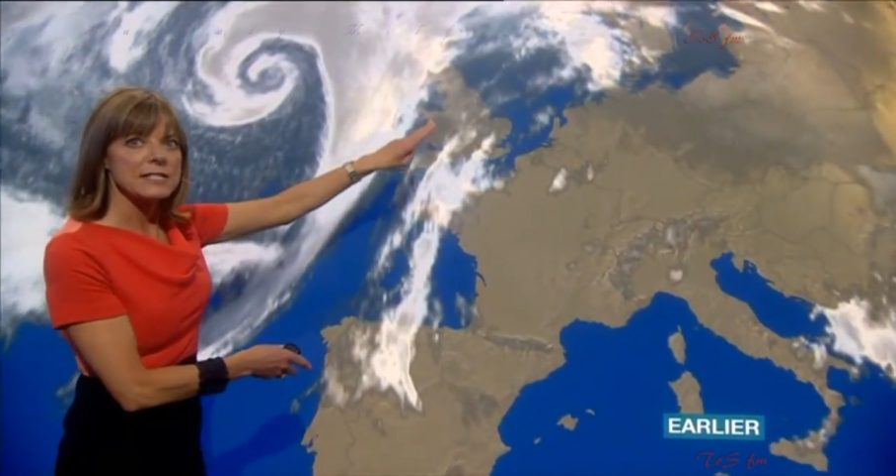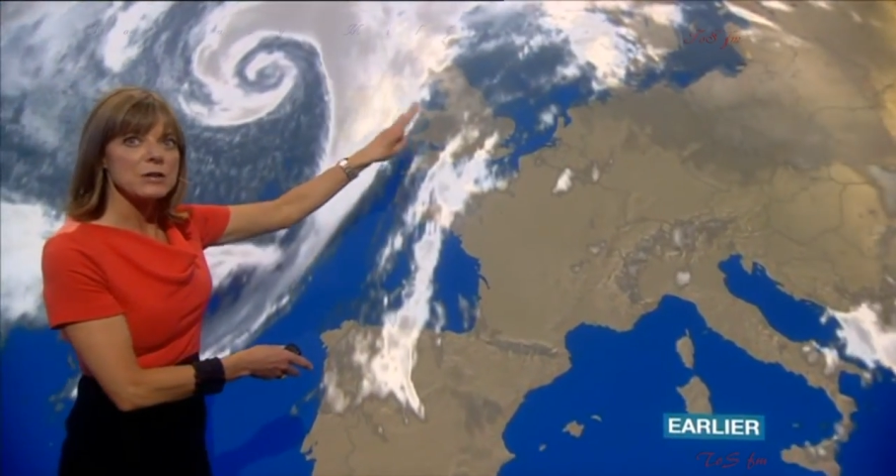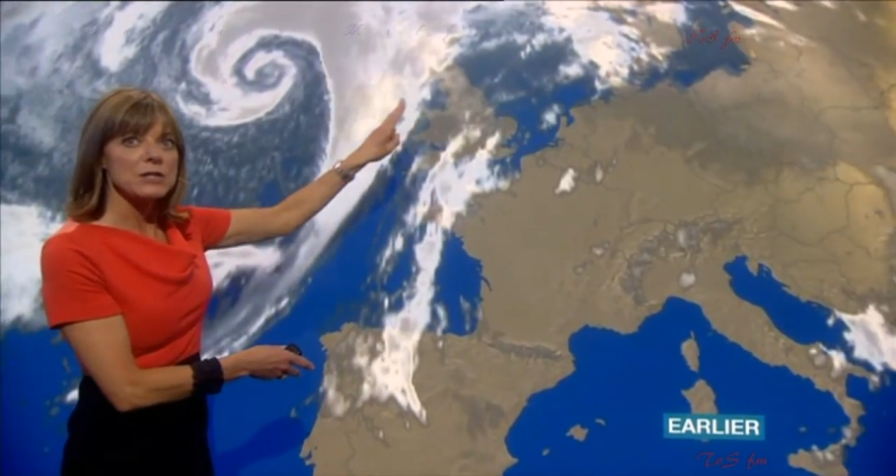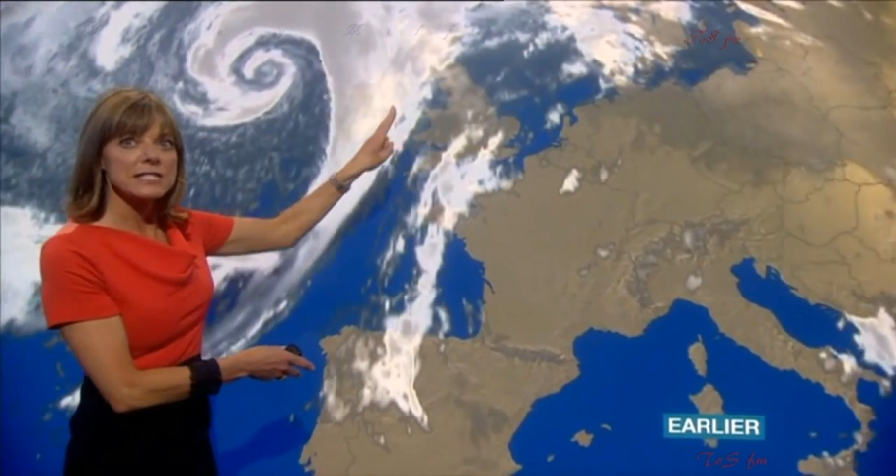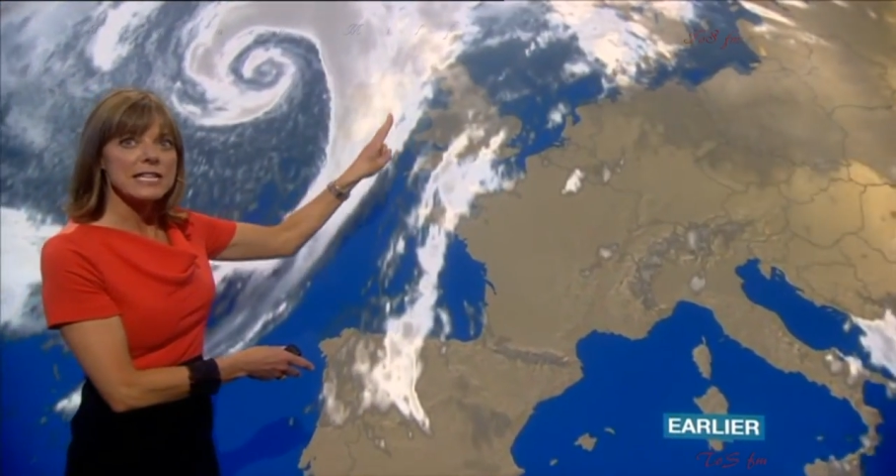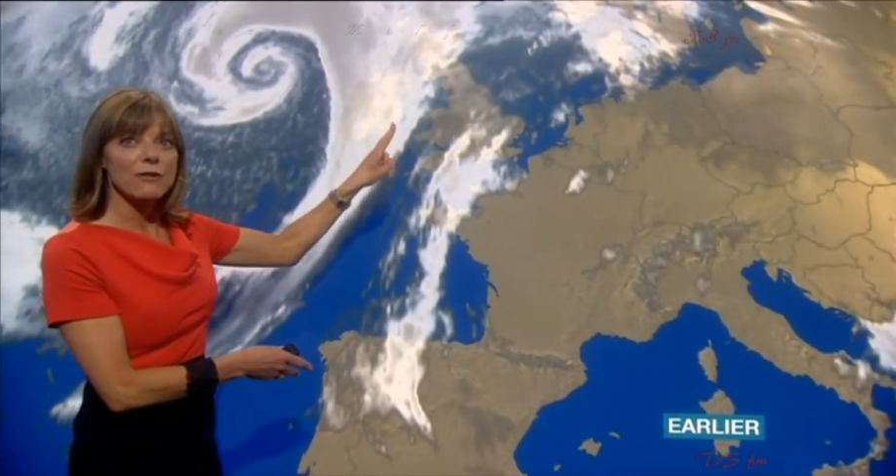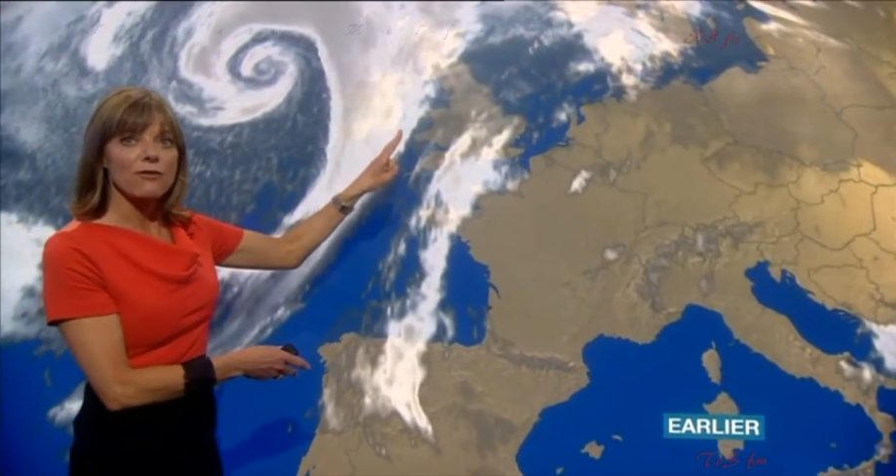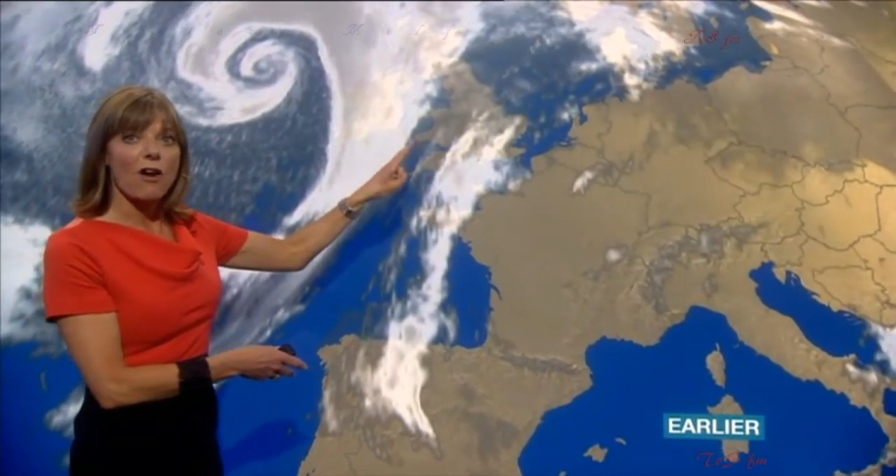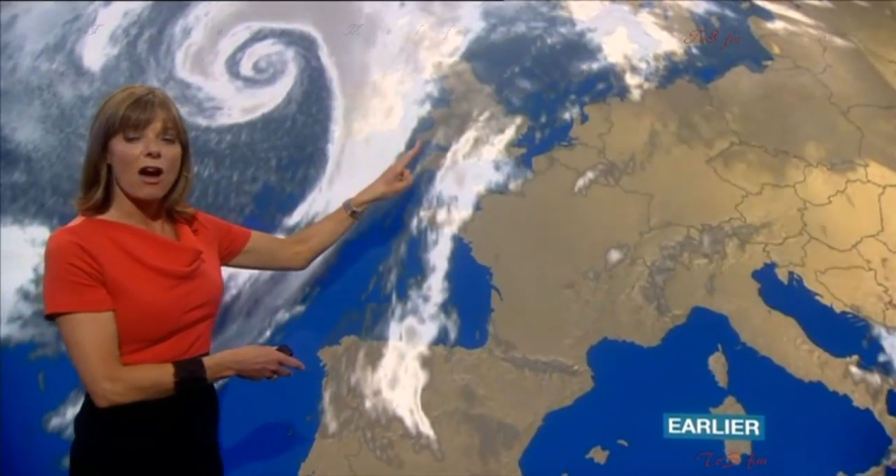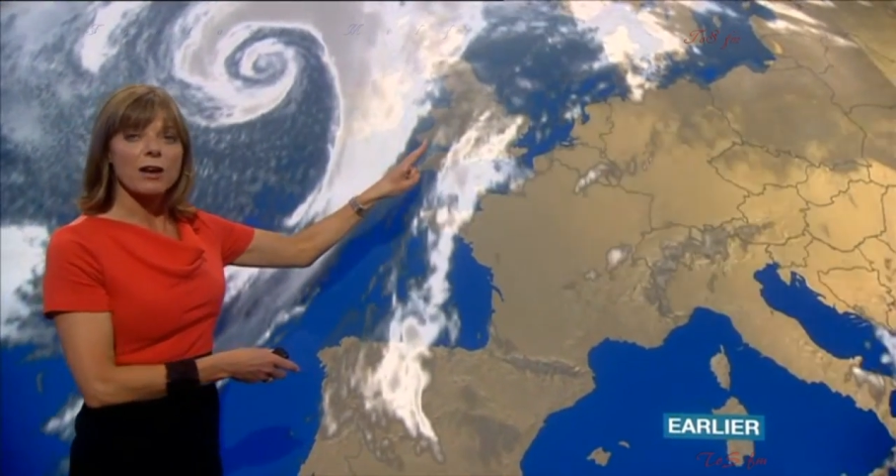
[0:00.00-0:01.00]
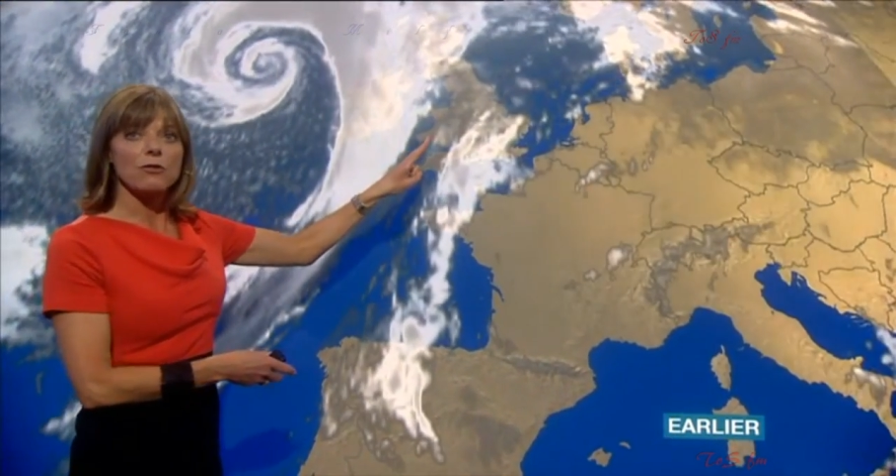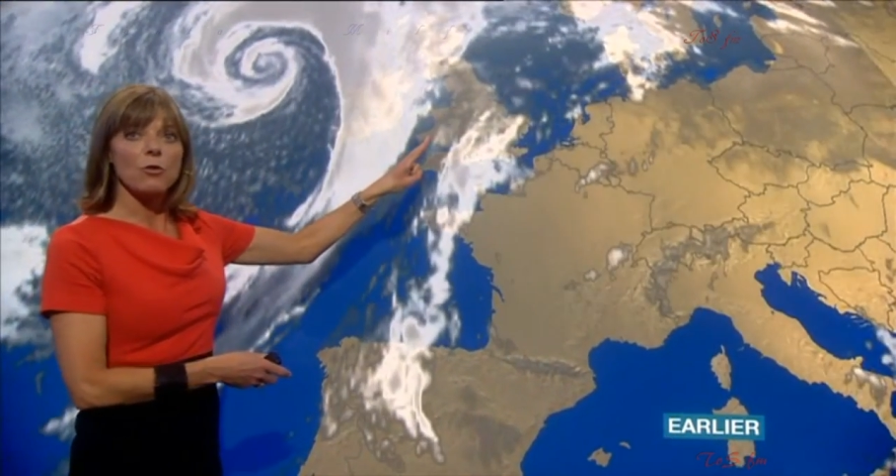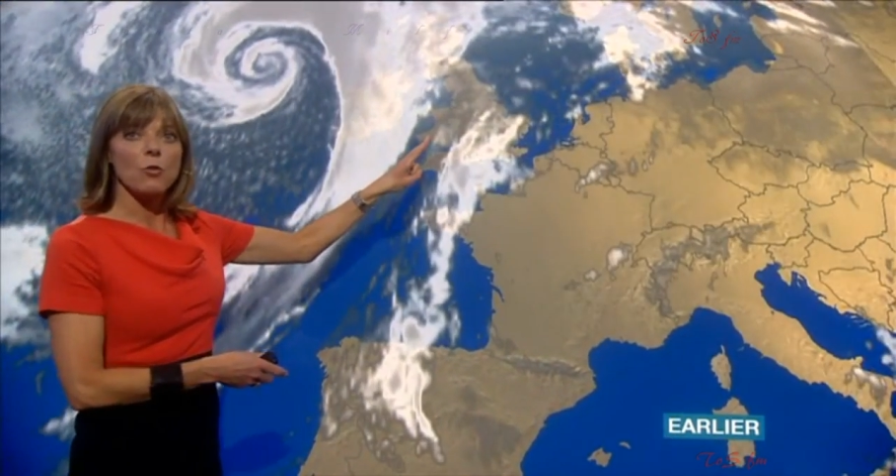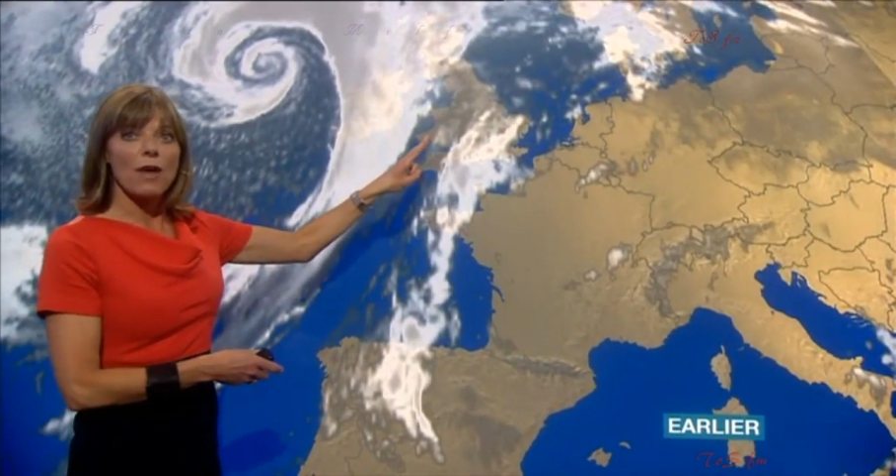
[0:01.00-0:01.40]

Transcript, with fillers: So you can see the fine